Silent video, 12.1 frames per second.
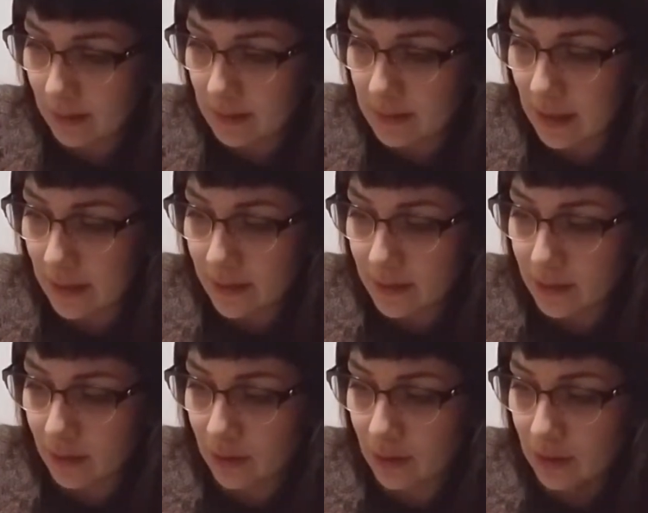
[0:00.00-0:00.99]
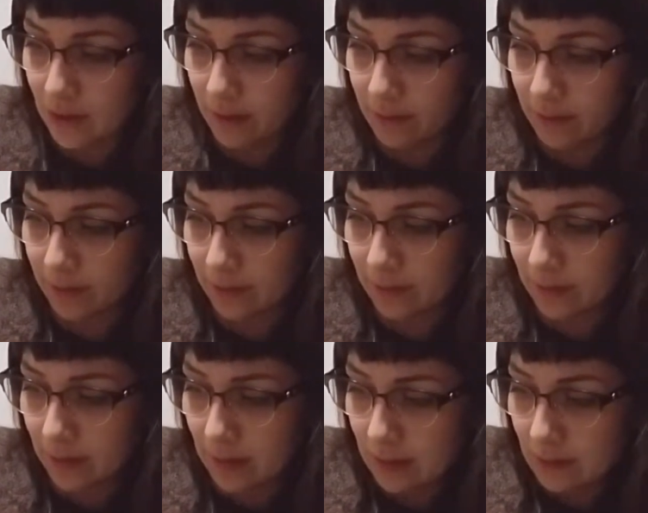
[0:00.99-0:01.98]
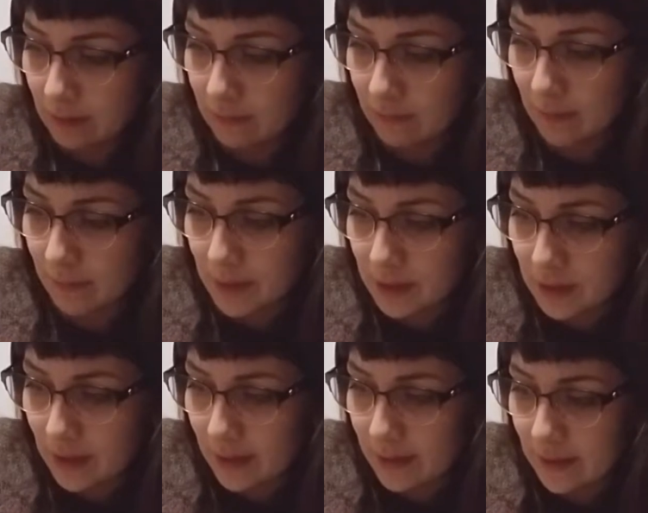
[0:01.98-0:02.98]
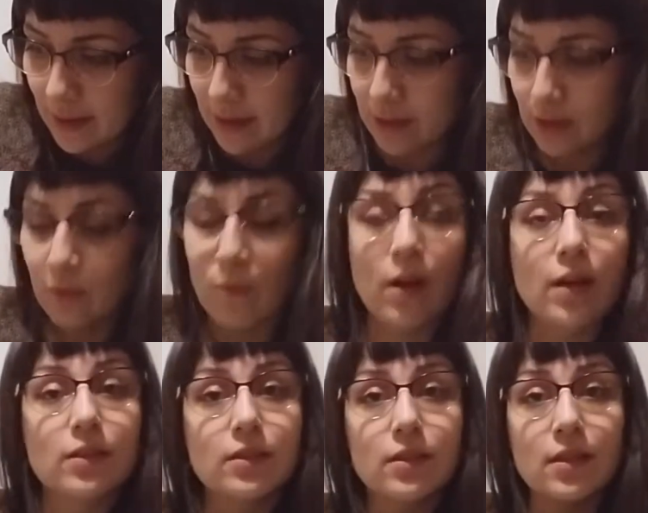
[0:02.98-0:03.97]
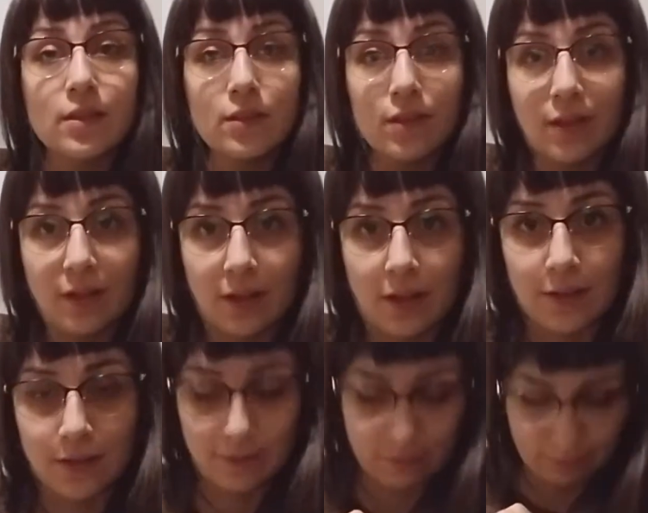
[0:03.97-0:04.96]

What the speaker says: Talia took a shovel from the shed and she walked into the garden.